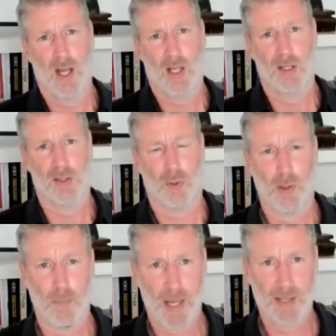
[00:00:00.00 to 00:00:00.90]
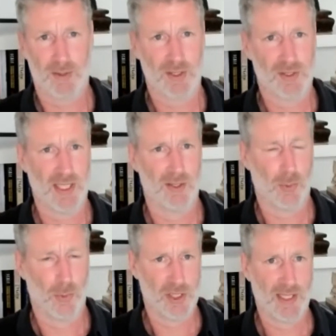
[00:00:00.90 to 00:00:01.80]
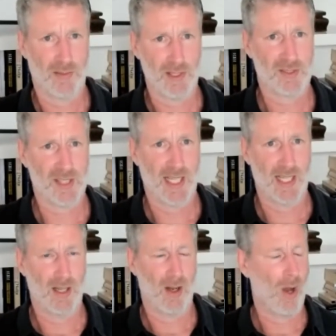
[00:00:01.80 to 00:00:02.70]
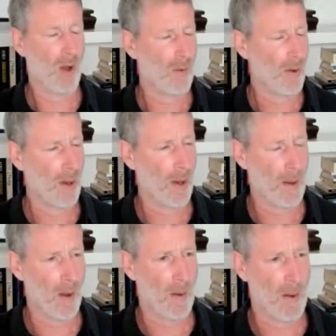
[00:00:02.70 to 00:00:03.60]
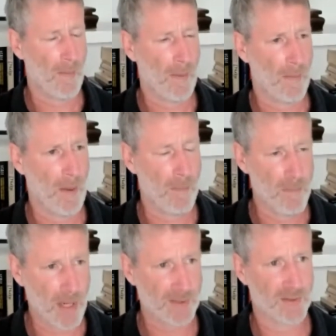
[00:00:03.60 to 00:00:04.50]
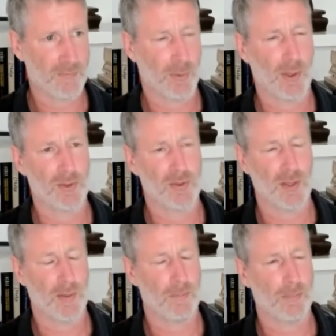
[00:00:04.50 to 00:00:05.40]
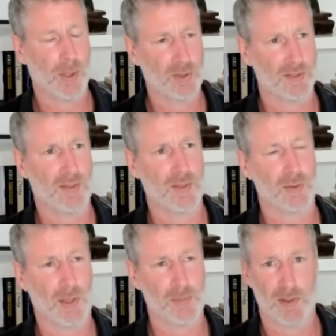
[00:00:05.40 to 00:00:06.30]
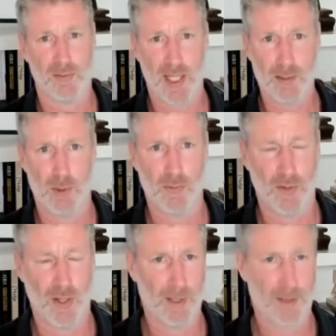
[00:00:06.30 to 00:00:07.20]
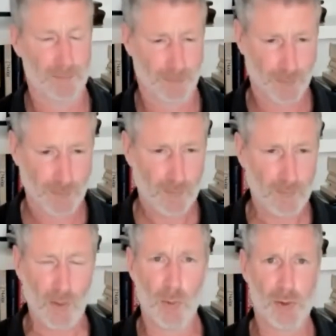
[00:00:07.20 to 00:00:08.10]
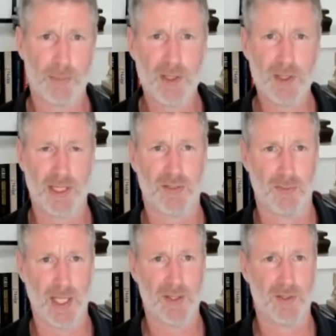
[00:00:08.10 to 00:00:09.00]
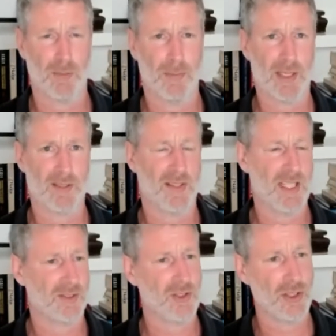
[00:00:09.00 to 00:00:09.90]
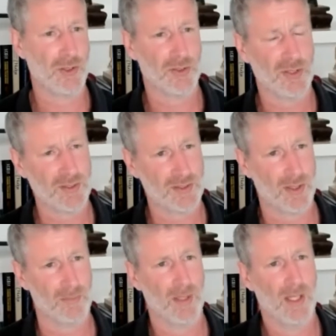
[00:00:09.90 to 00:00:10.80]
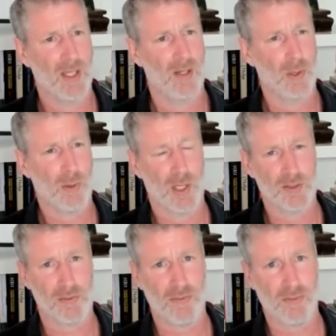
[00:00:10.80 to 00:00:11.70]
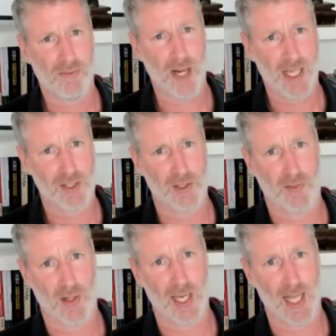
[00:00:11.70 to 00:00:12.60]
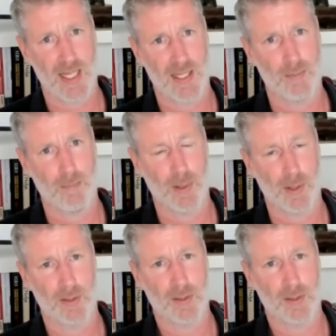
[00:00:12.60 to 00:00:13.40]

So we're about to see, towards the end of this decade, a massive process of disruption of animal farming, which will be transformational because this new system requires a fraction of the land input.